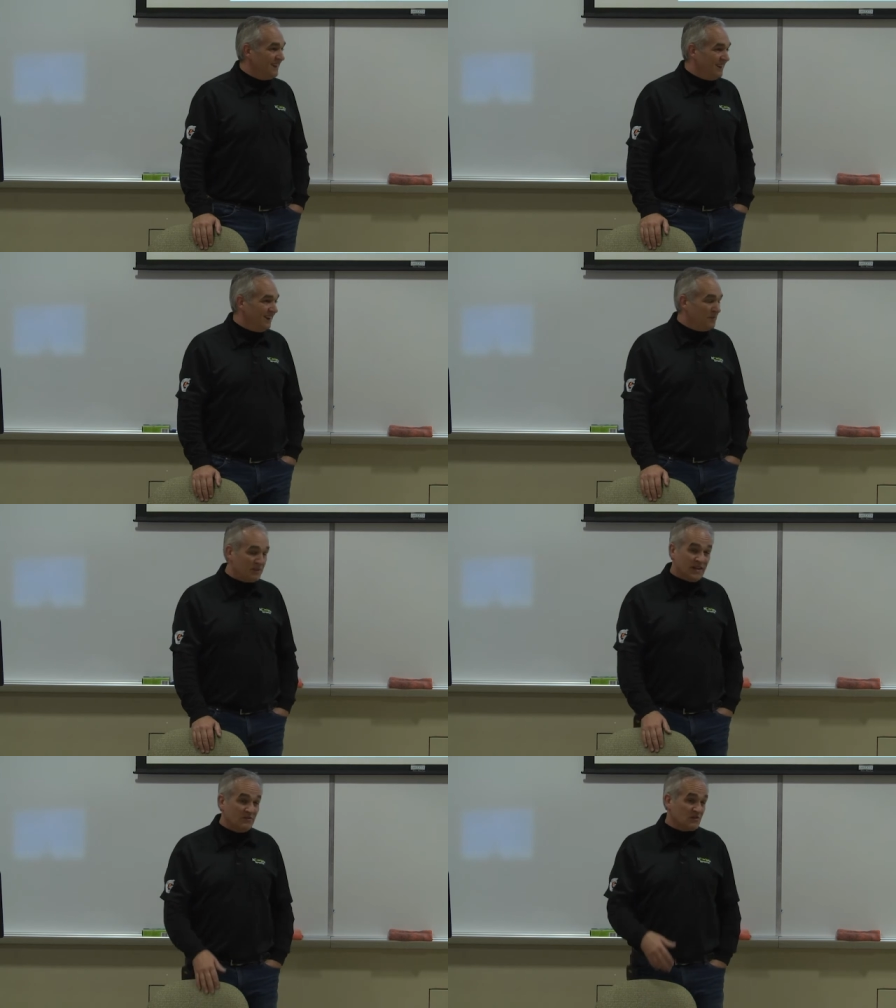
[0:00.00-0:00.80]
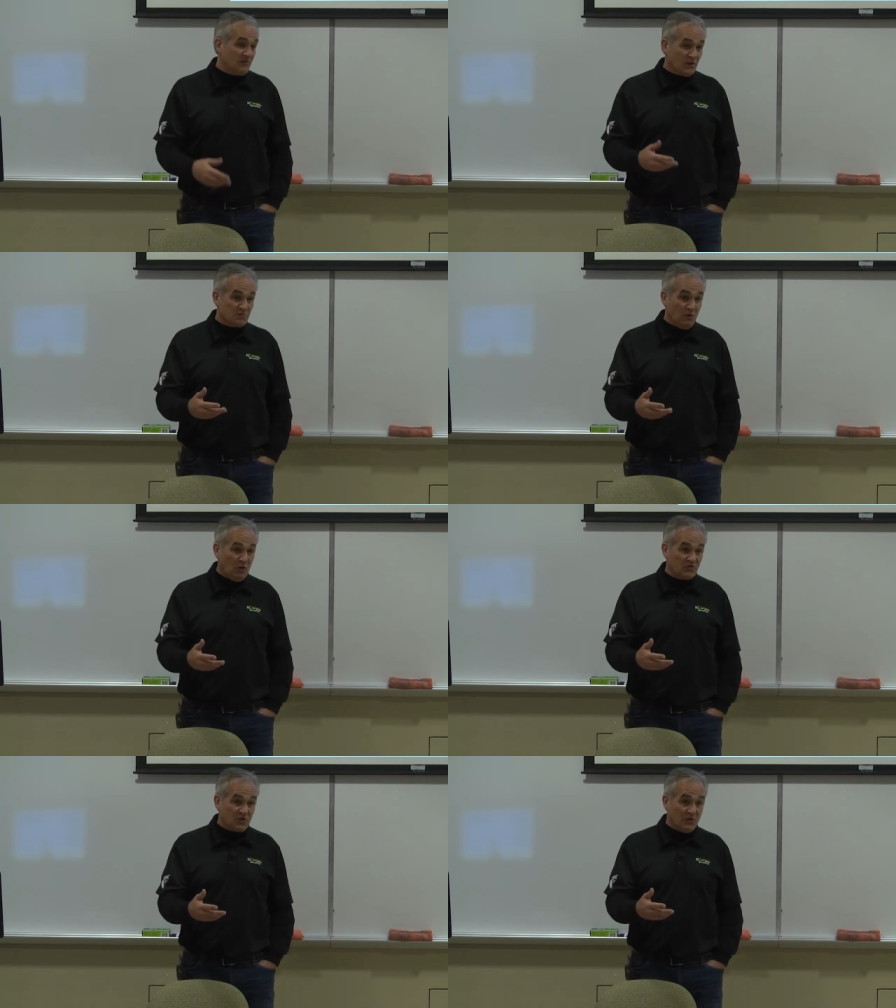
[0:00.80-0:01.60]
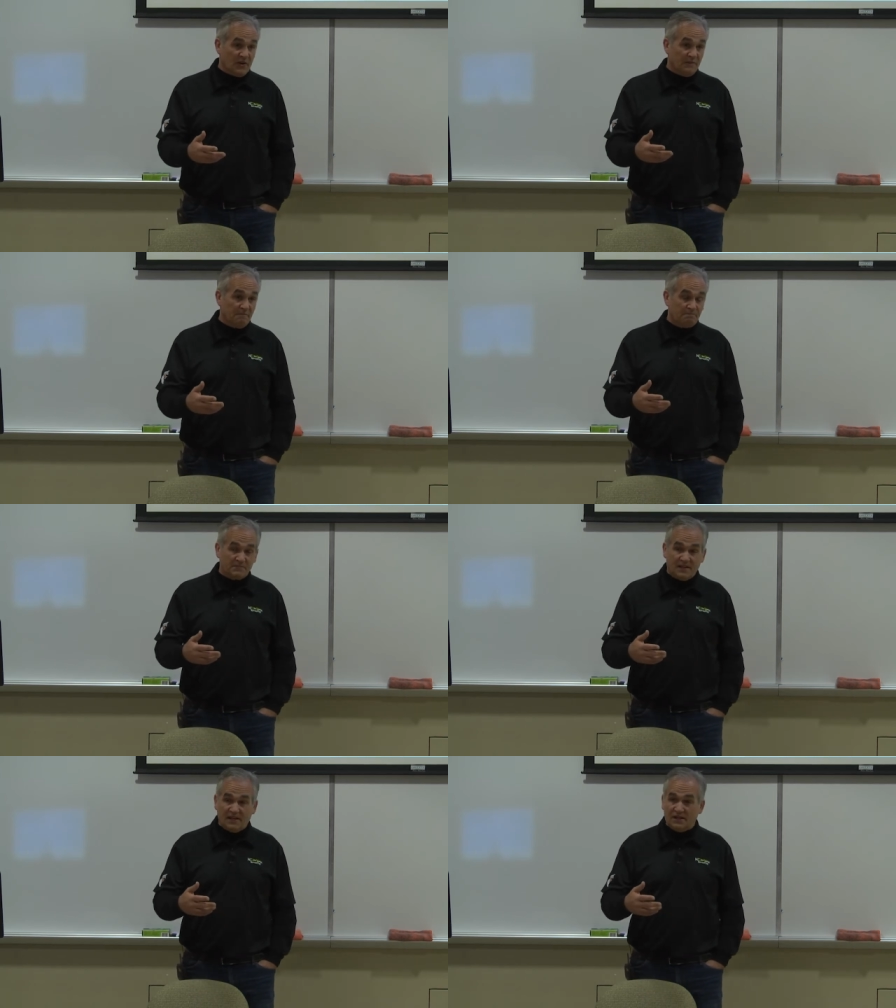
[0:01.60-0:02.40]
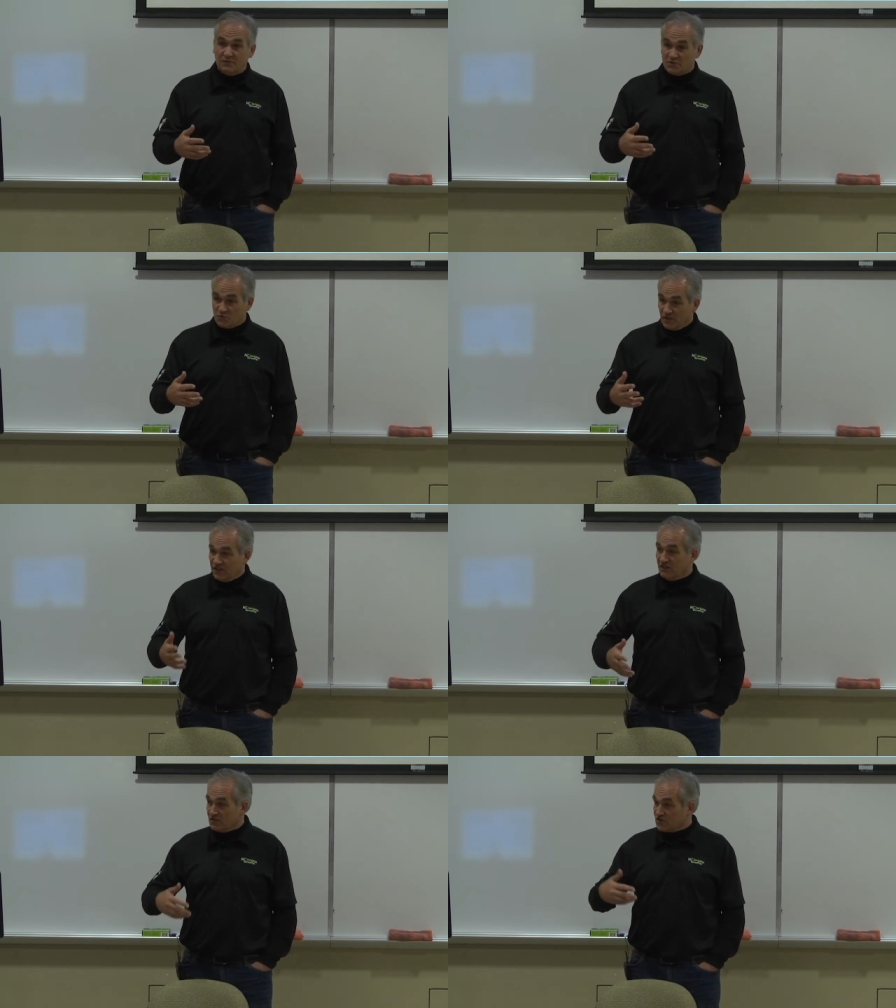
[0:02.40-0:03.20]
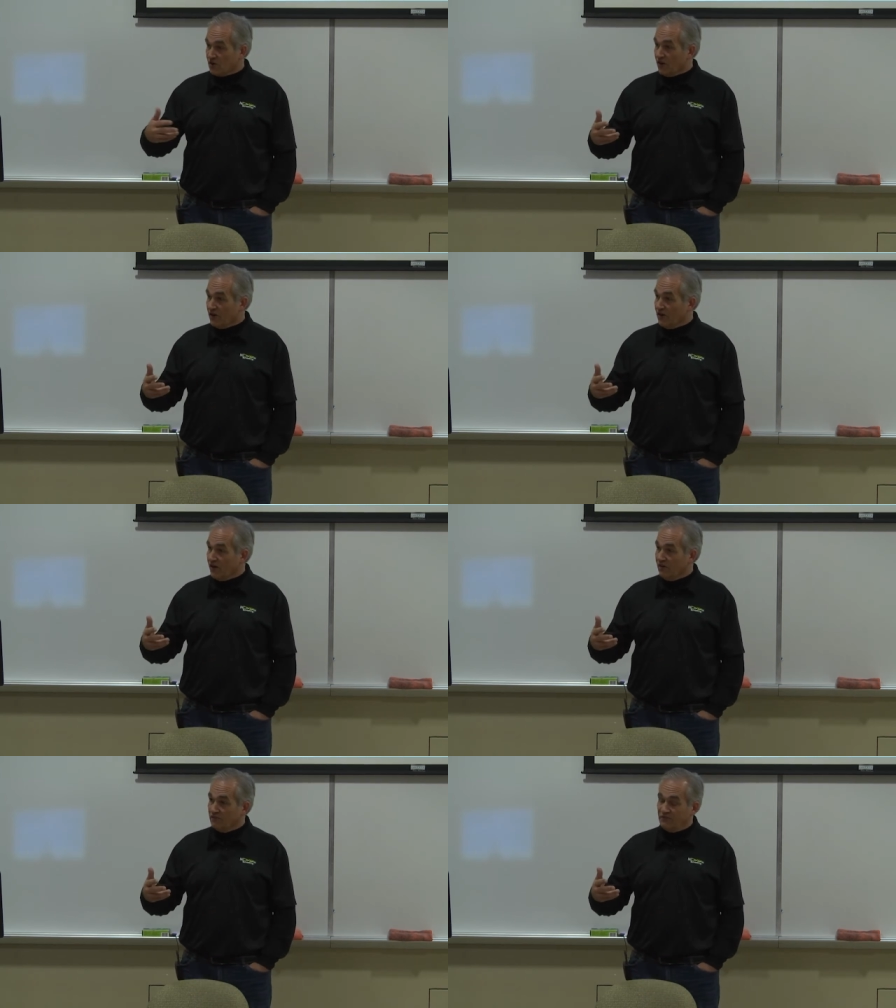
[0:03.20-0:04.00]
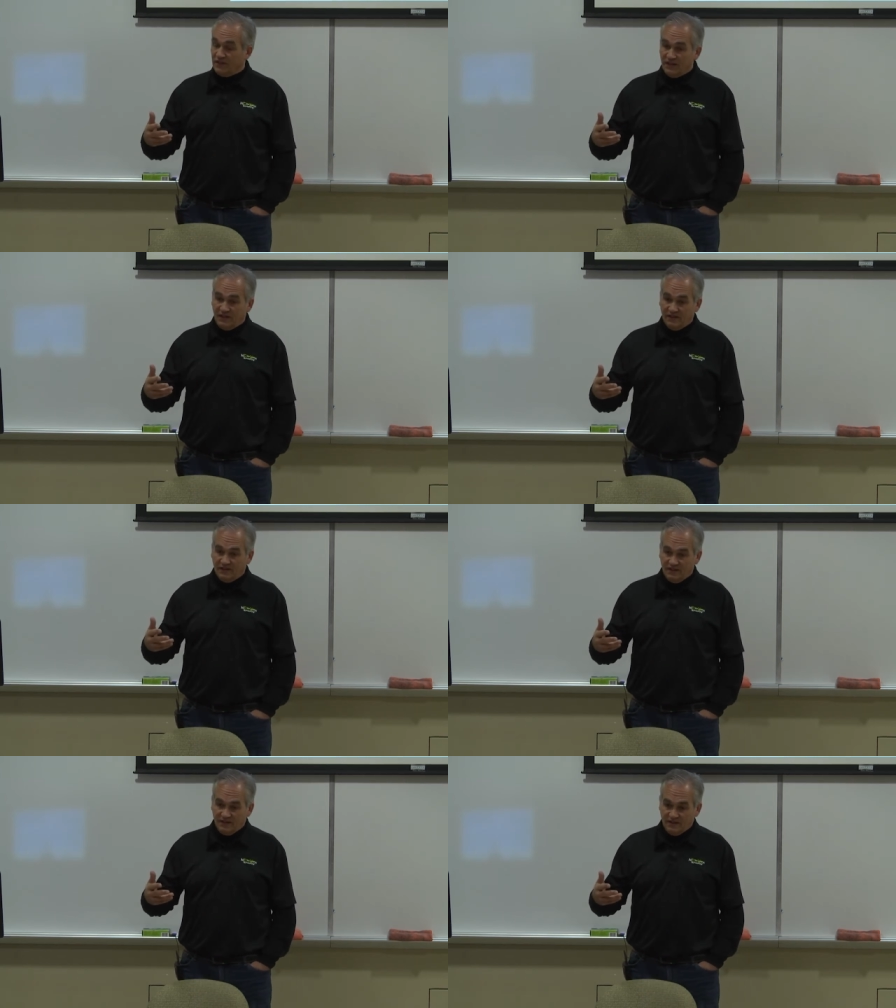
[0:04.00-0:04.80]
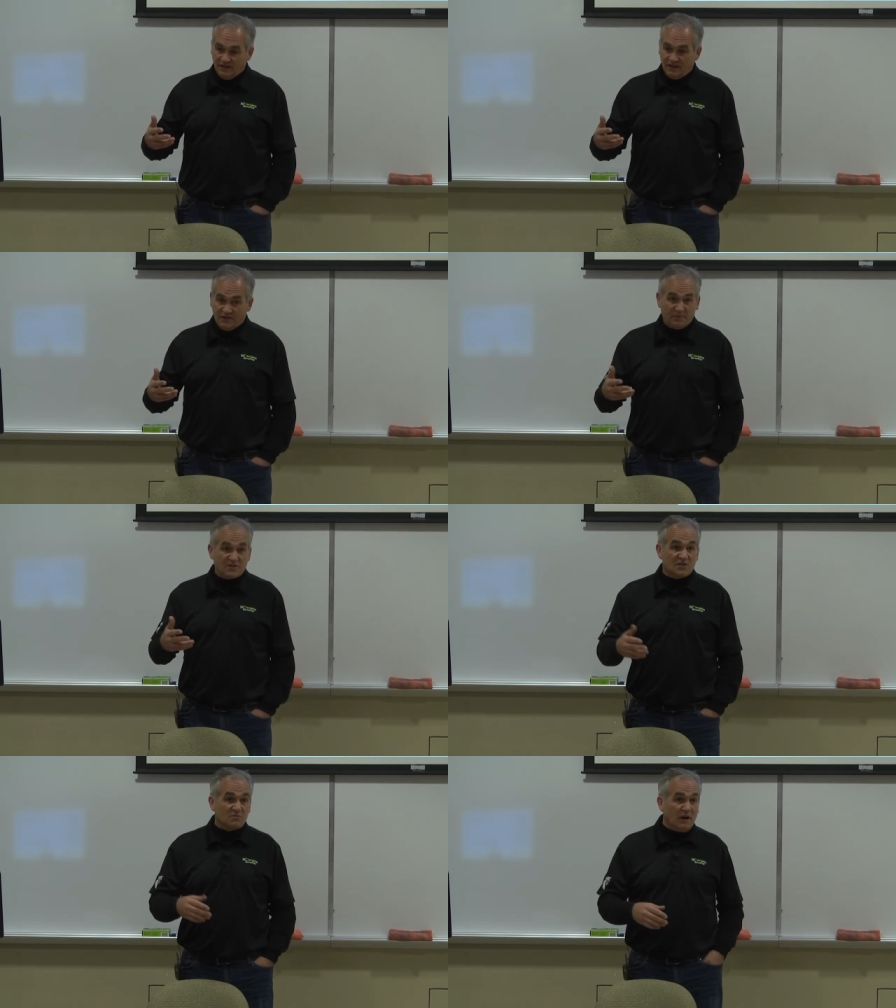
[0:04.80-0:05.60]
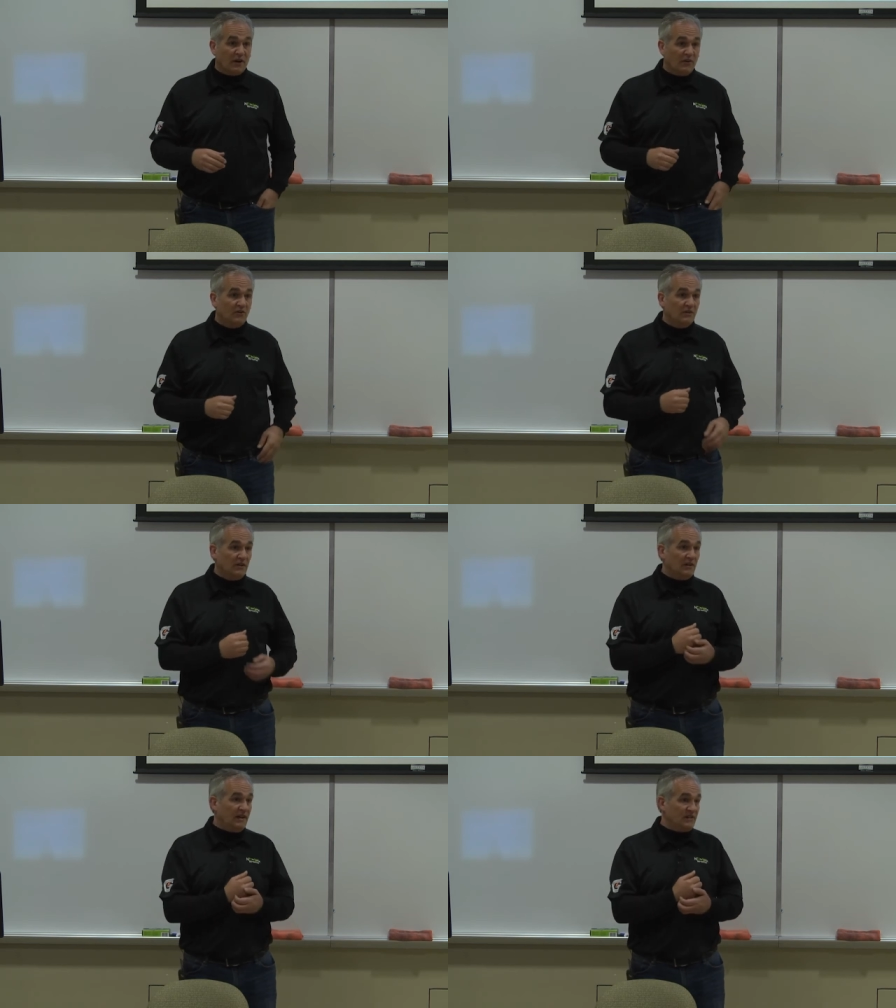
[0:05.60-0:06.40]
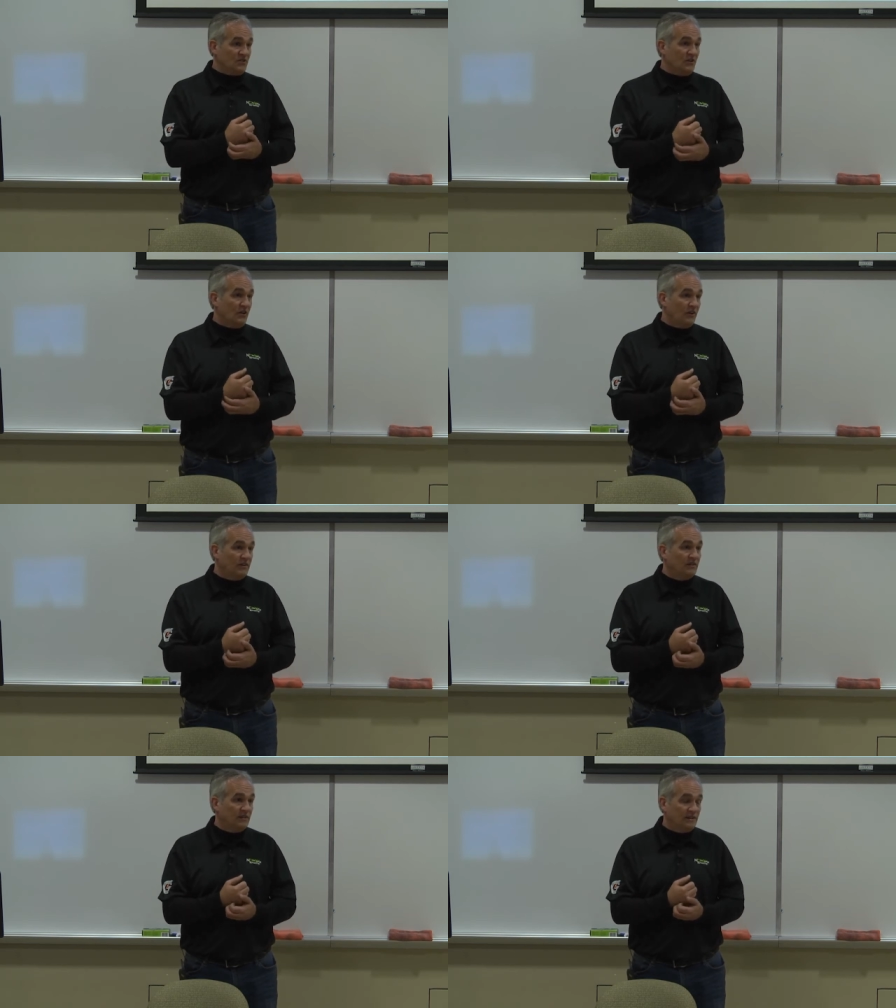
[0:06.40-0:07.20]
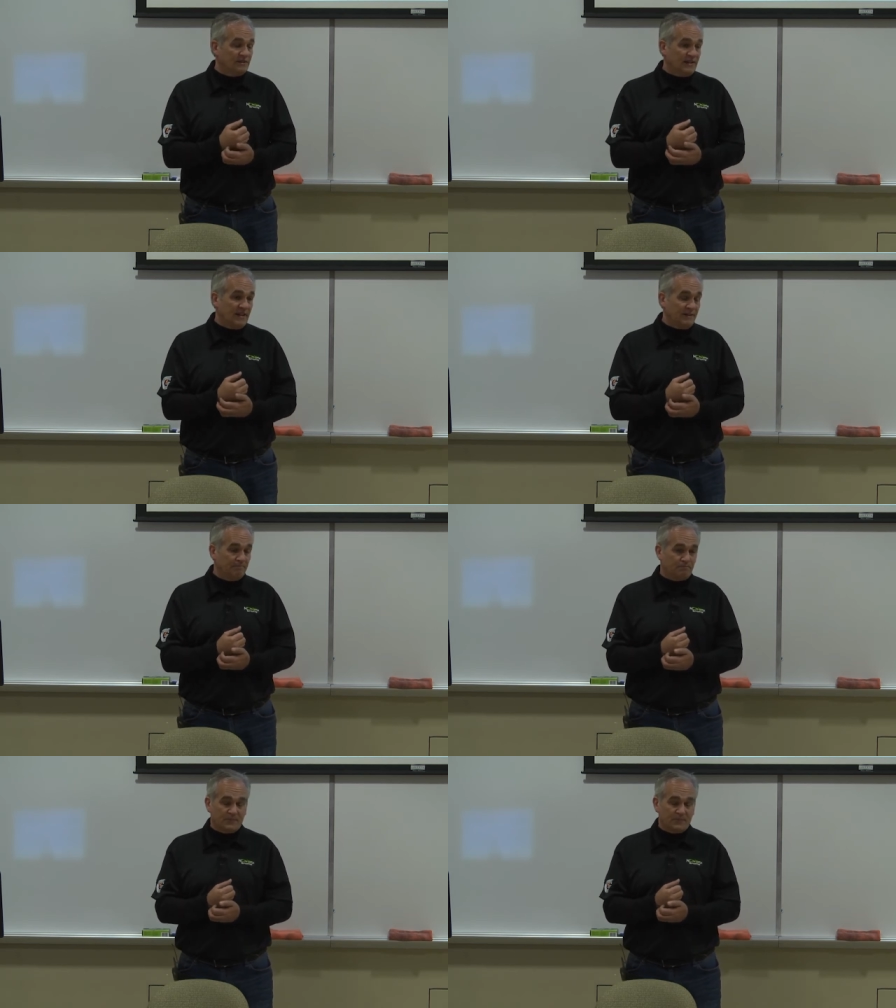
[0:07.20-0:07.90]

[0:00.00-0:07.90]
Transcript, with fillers: uh, but that was the first mall store and it was really the start of the, uh, the business model uh, as you know it uh, today.